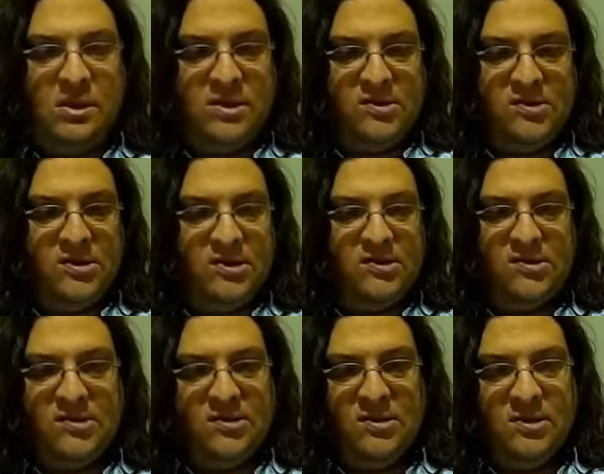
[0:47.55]
It's just
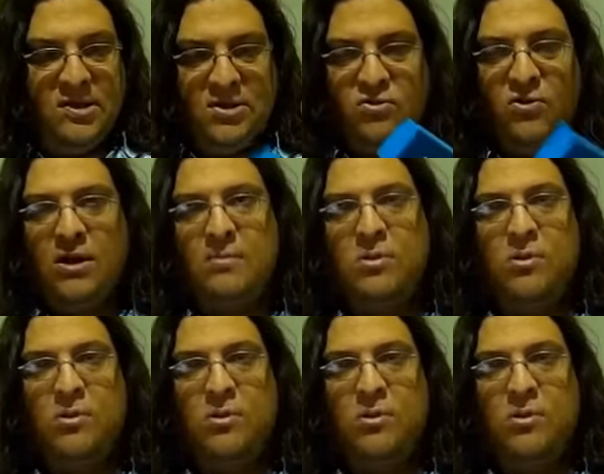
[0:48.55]
incredible.